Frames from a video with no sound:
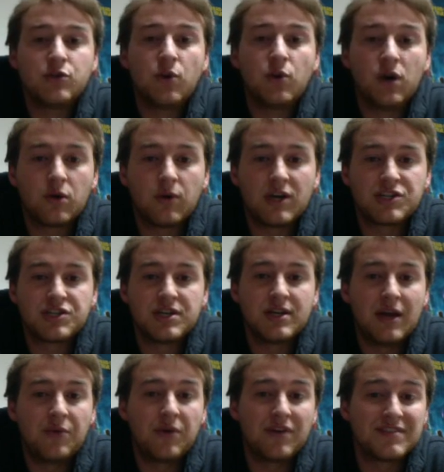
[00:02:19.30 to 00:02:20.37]
to our
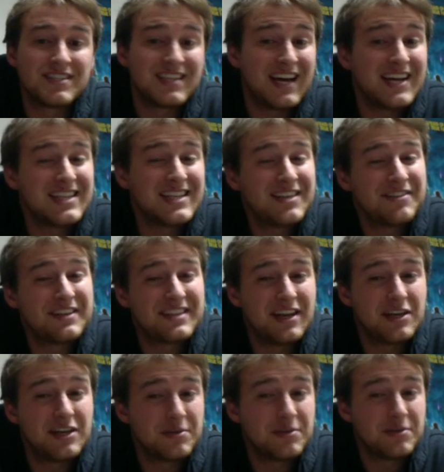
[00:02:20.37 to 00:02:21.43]
question, and we have scientific
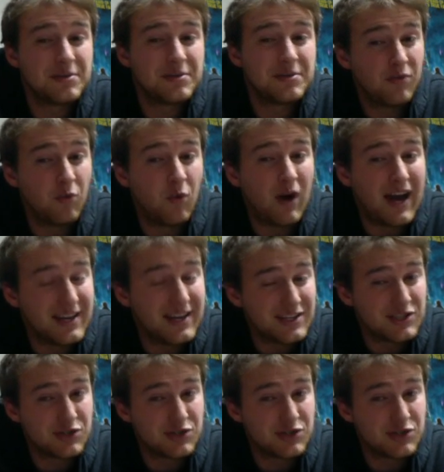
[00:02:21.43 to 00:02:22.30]
data to prove why it is